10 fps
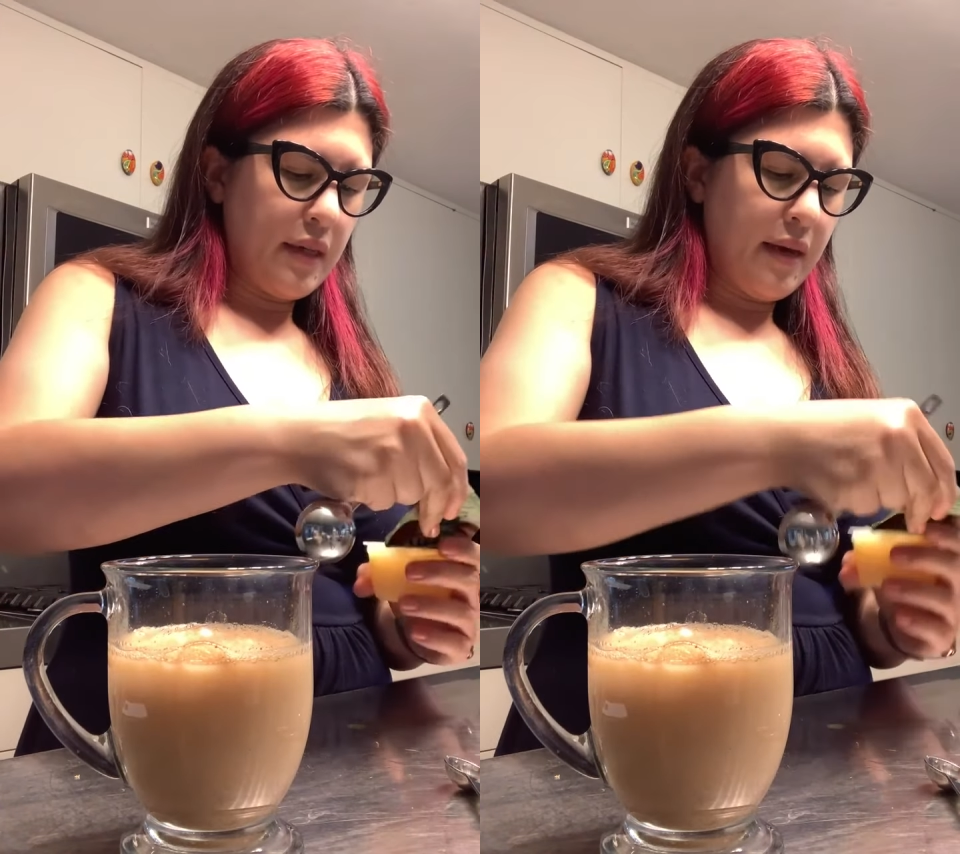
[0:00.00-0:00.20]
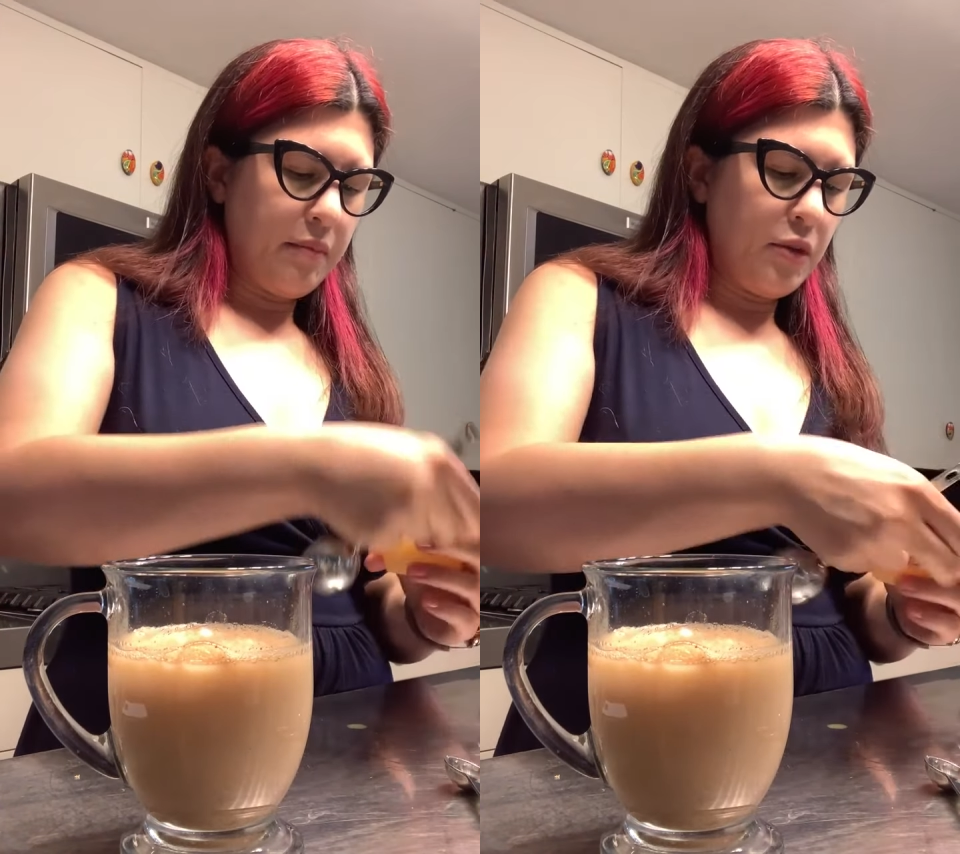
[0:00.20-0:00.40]

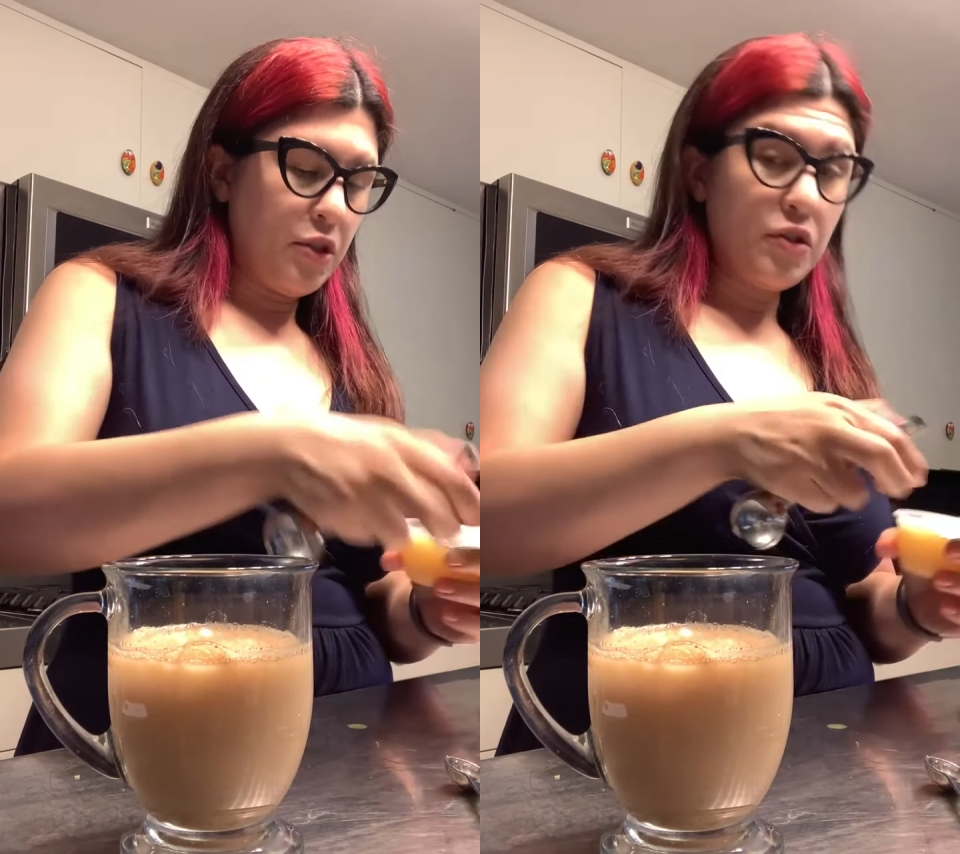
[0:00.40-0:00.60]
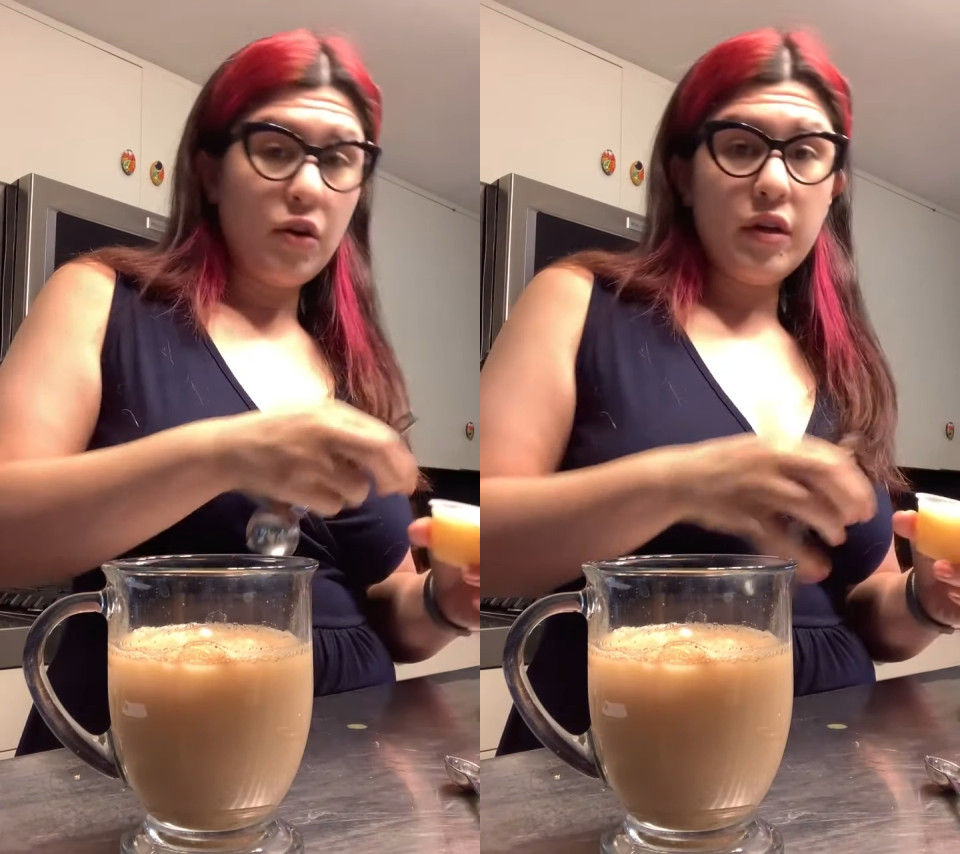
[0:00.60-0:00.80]
apple
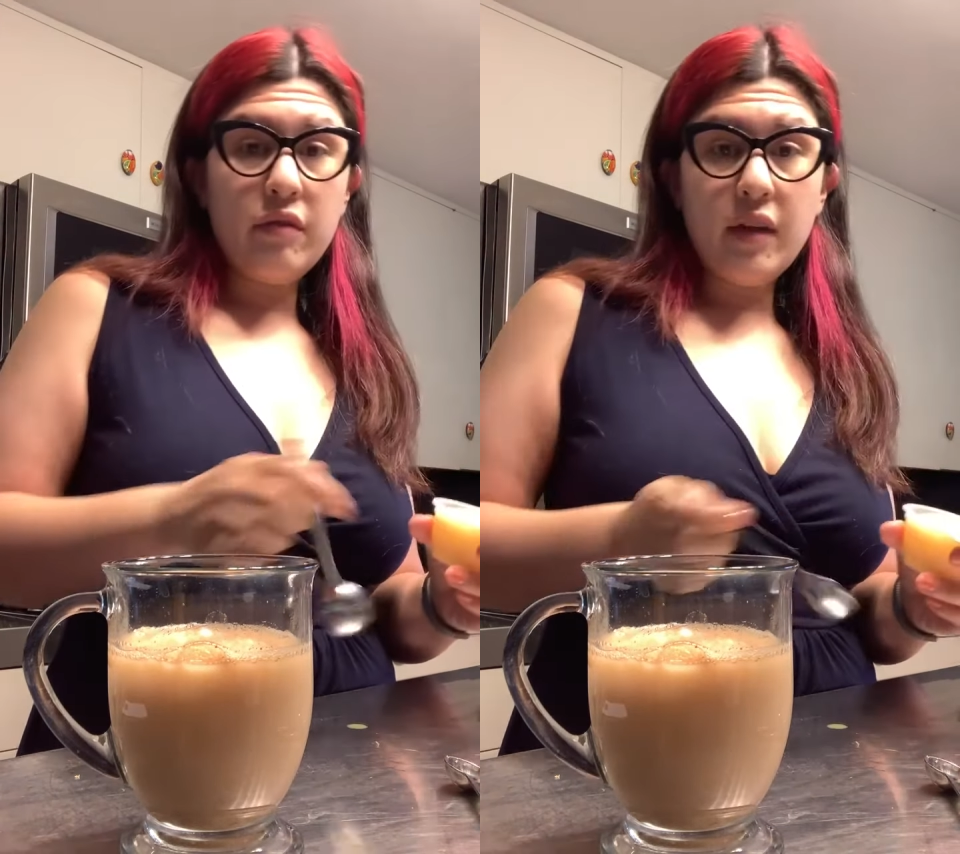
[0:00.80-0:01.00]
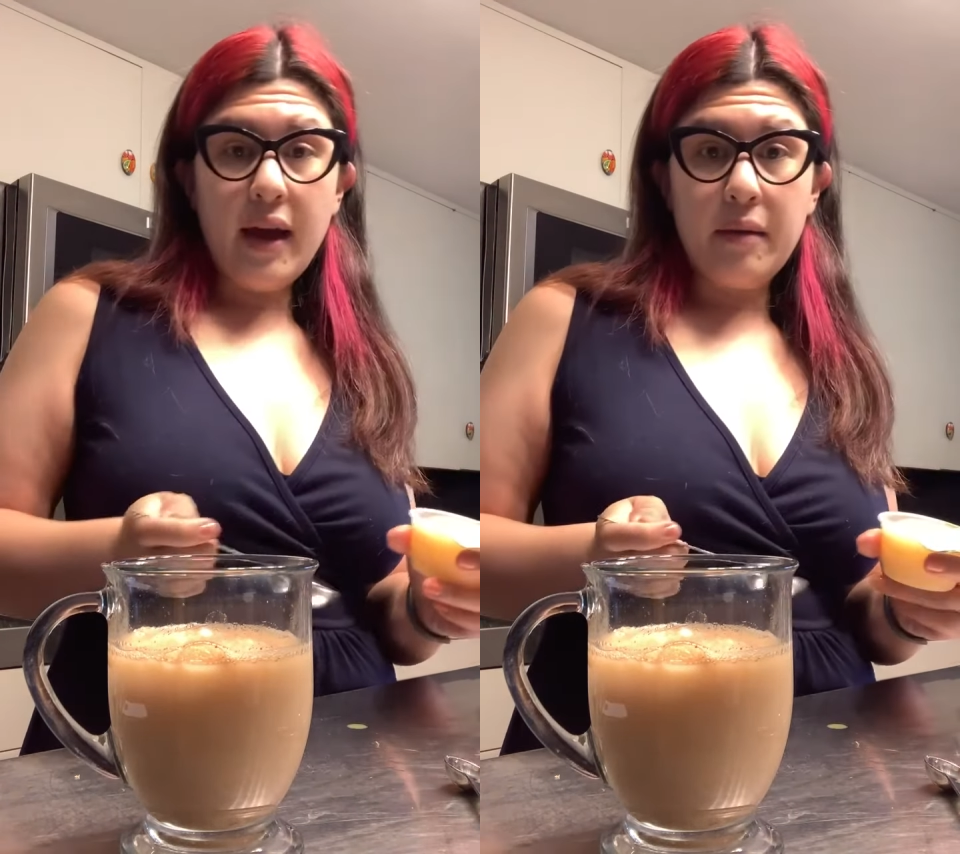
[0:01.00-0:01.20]
juice, or
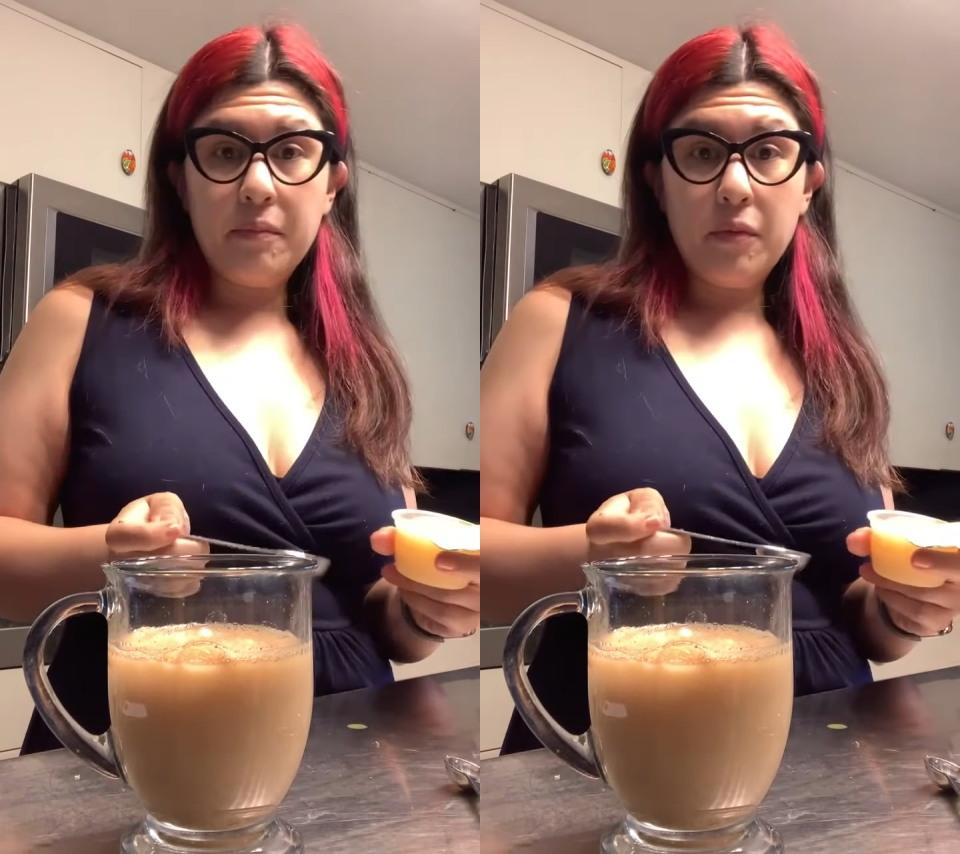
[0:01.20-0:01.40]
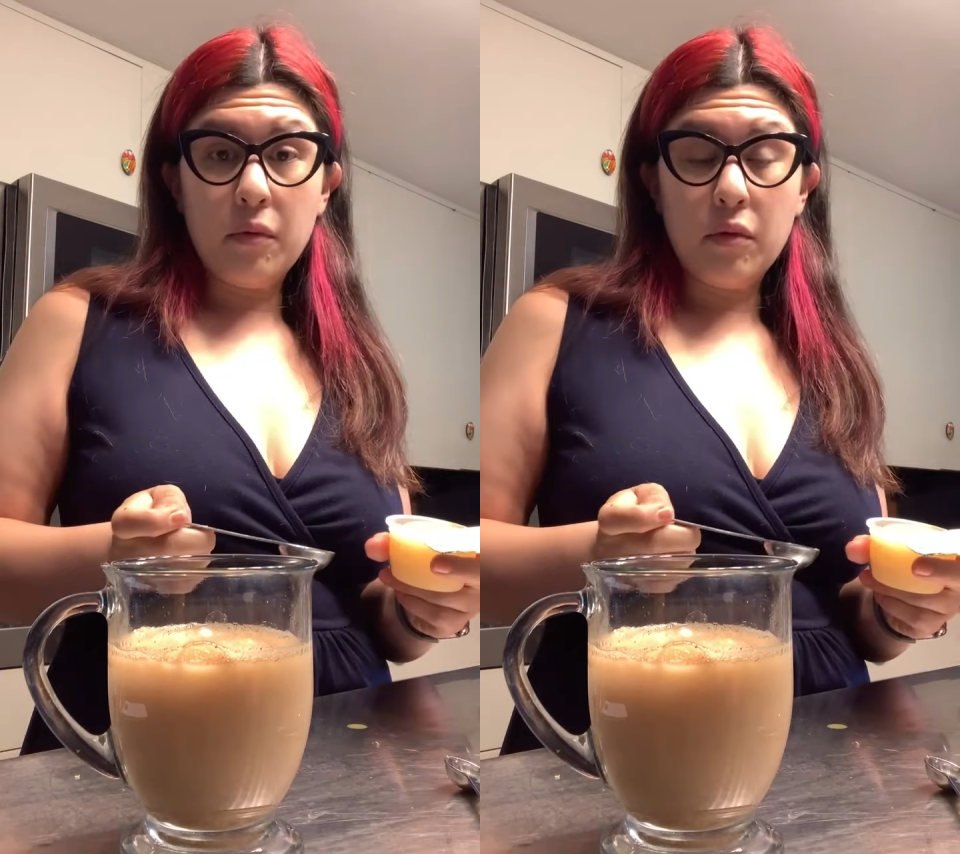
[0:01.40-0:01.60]
even
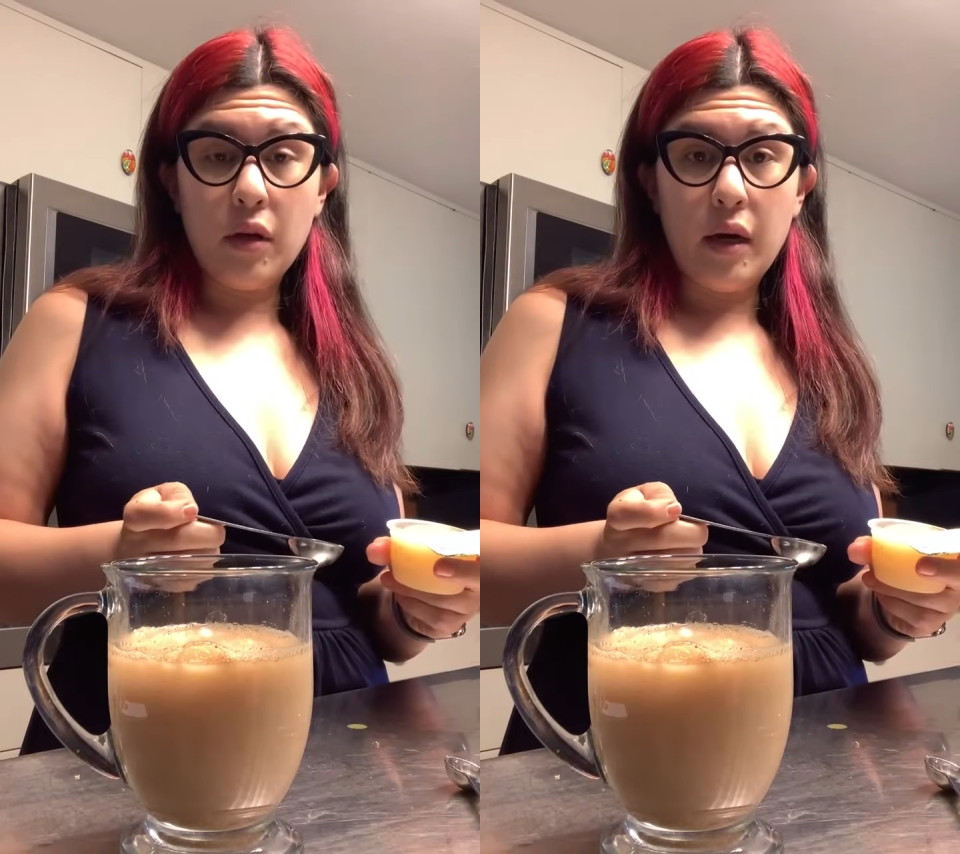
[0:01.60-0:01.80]
apple